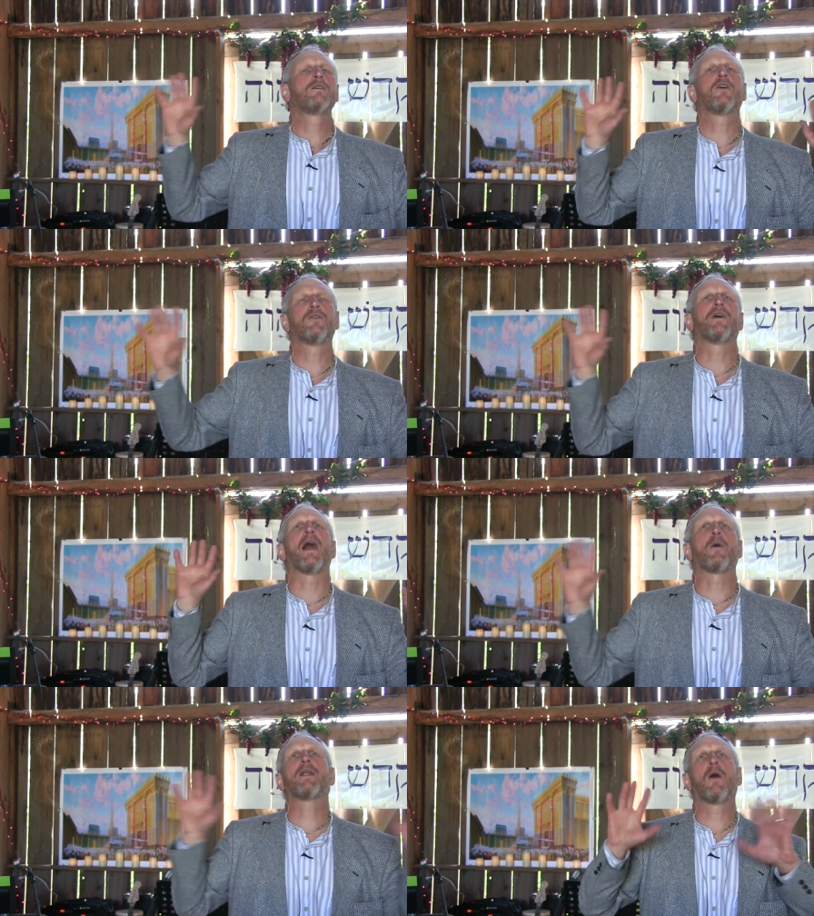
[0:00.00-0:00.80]

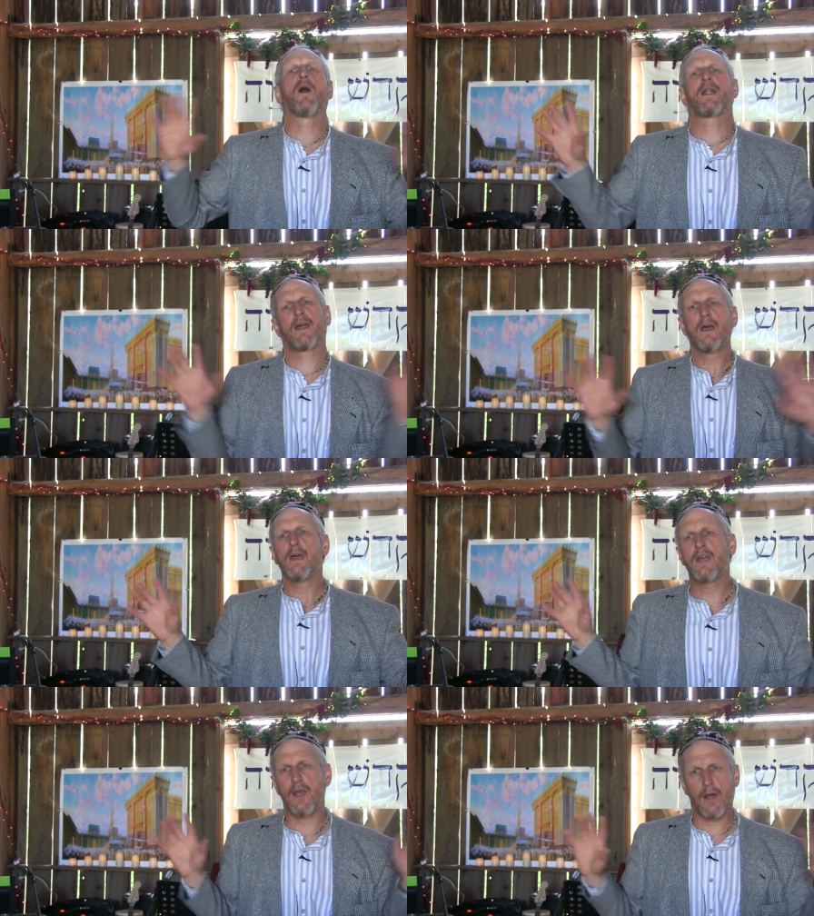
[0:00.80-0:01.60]
Jehovah, we don't want to
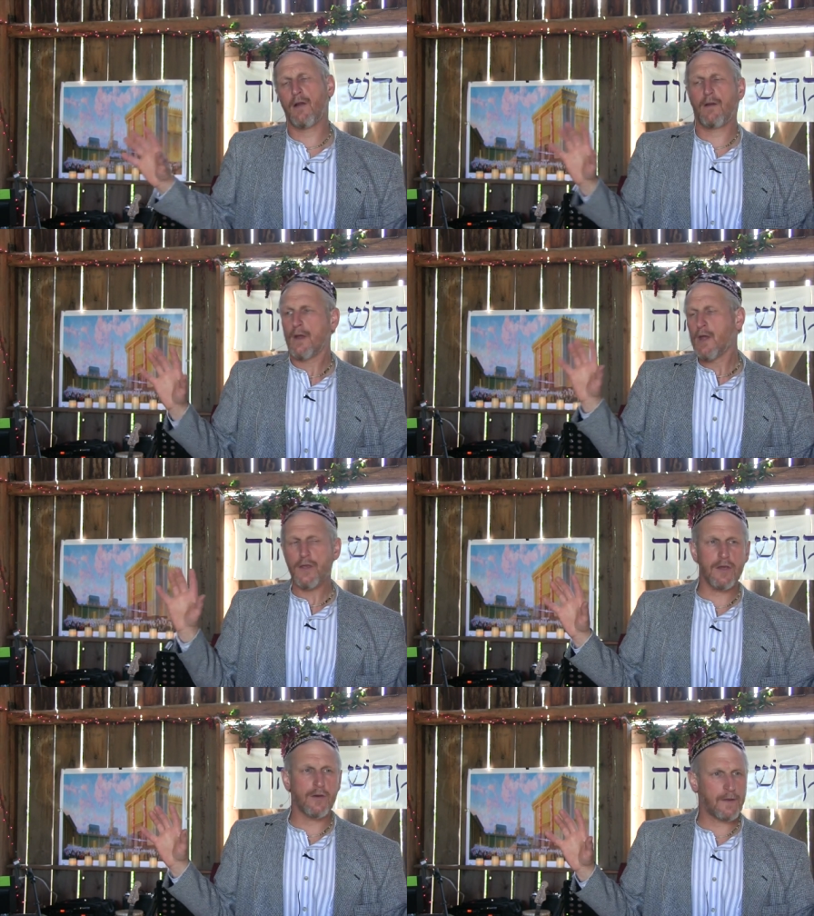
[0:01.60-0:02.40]
hear
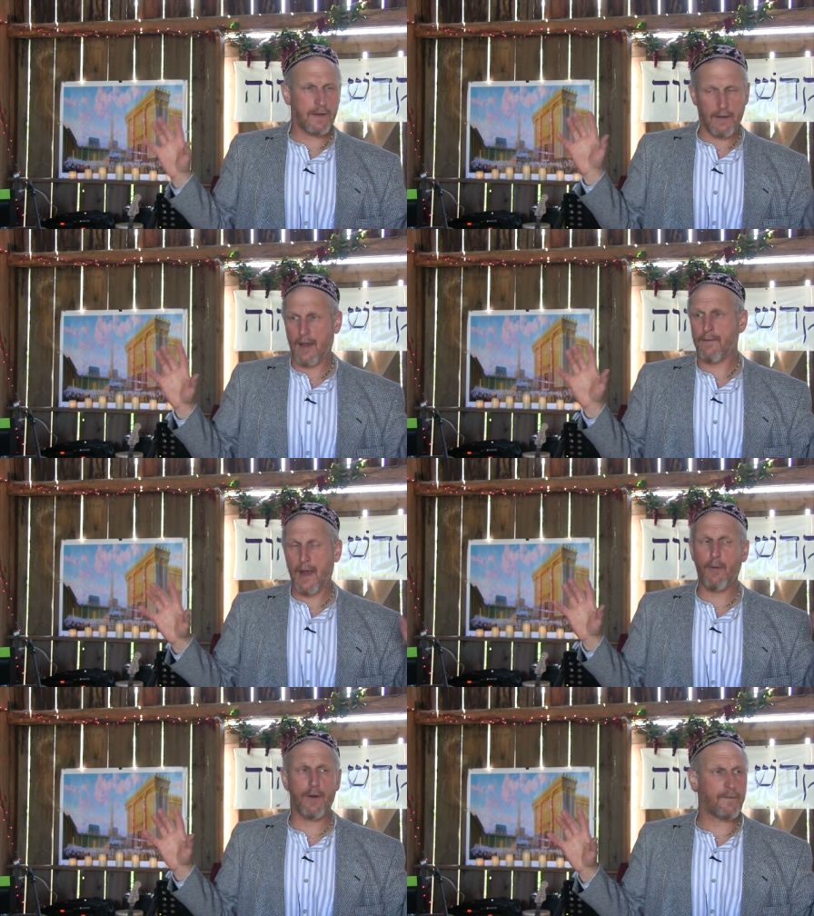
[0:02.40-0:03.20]
you. They, they,
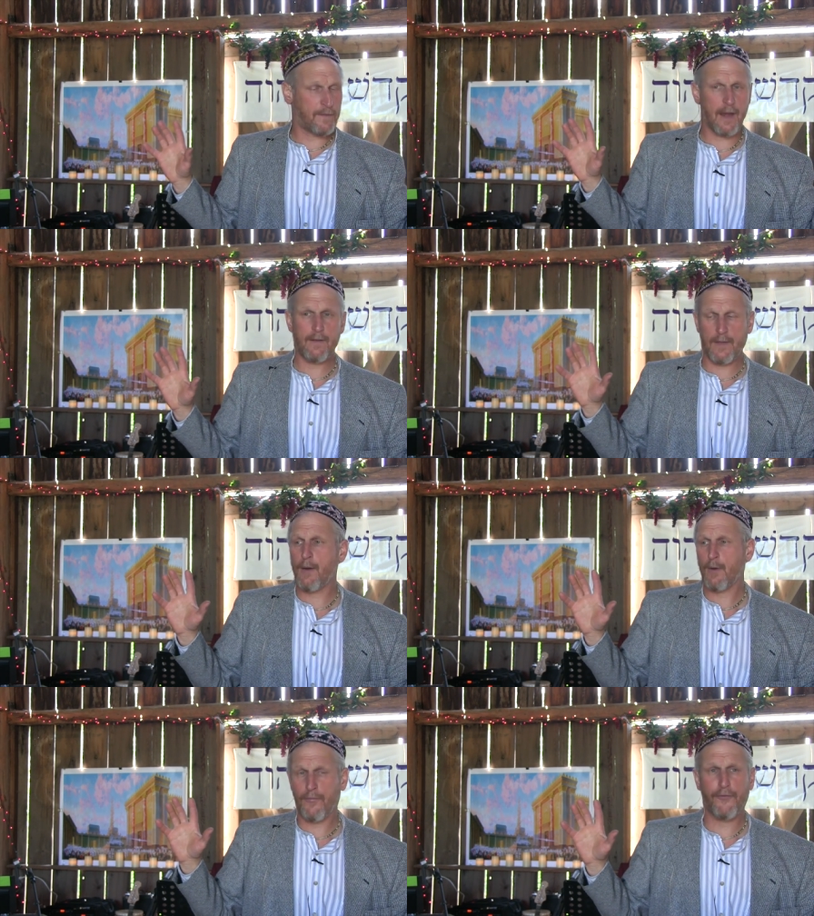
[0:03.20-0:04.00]
they were, they,
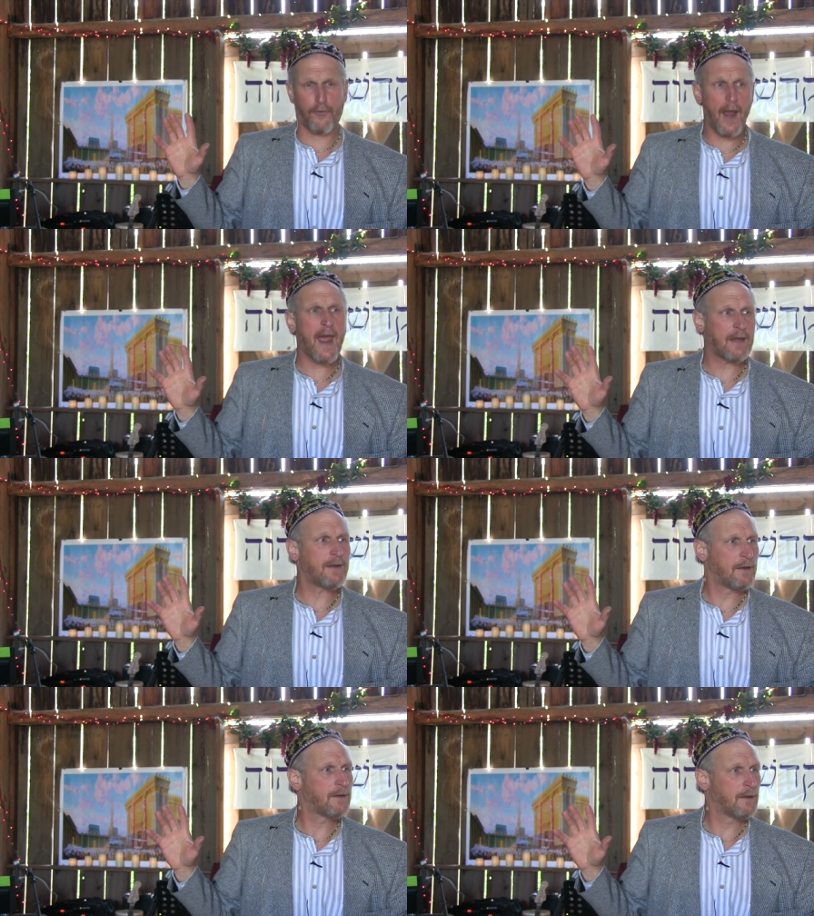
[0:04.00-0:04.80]
they were afraid.